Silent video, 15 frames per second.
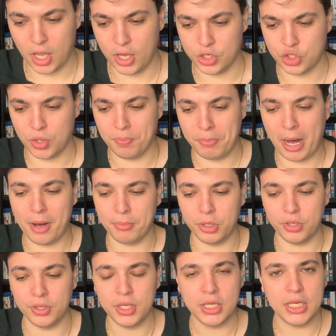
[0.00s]
John
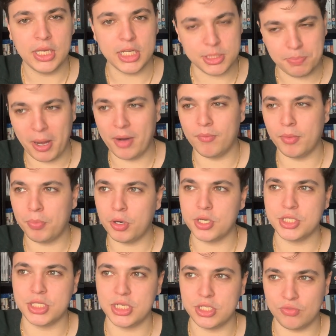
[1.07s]
Barrowman is back
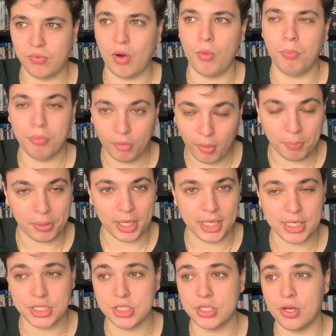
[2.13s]
reprising his role properly
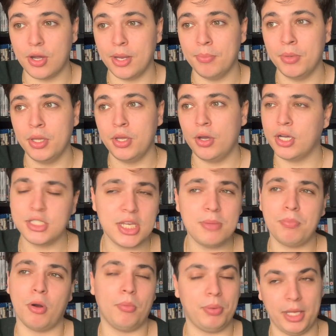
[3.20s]
this time. I say
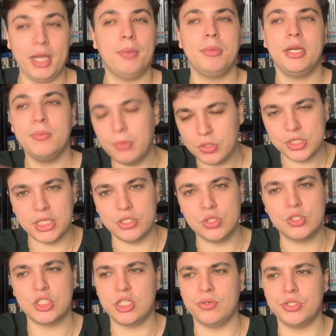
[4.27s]
properly, I mean, he was in
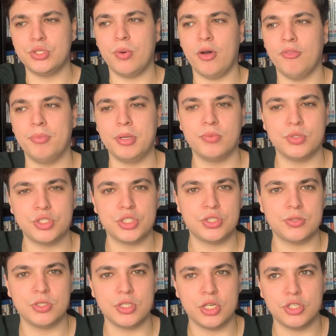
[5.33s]
Series 12, but it
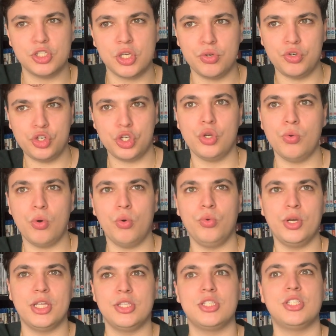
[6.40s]
was so shoehorned in